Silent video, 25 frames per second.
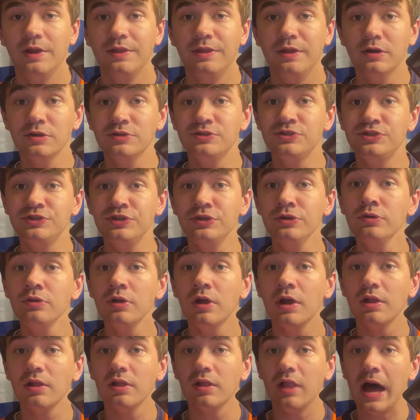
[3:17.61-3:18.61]
There's still
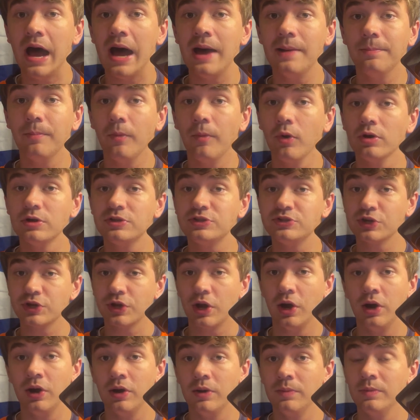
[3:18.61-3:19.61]
a lot more to
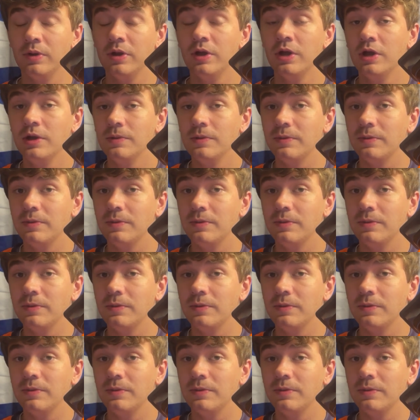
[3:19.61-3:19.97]
come,